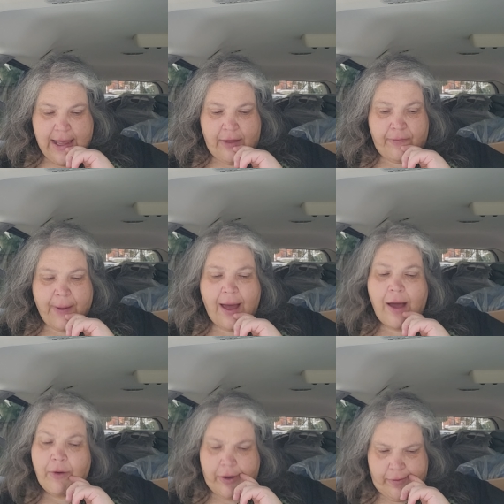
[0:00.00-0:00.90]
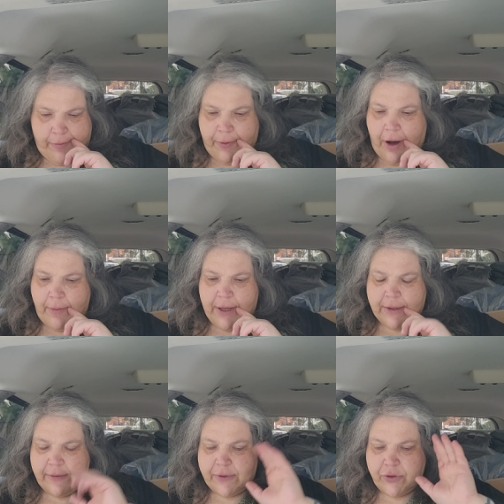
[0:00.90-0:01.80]
of power, of
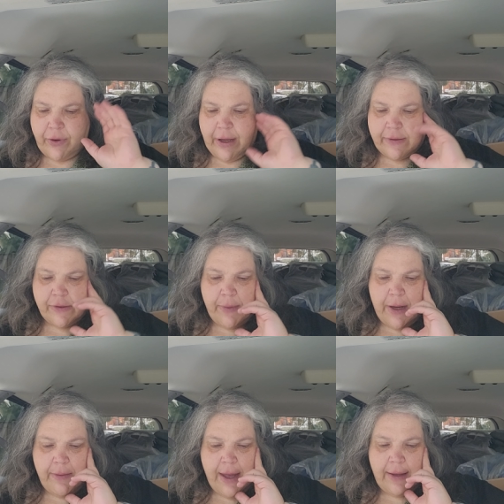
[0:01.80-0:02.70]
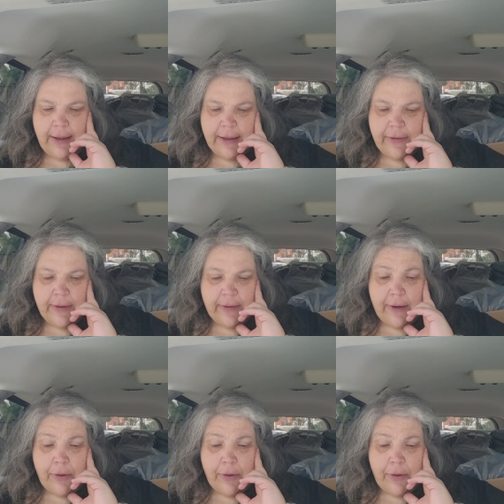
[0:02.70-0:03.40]
prominence, of strength. So many men like to think that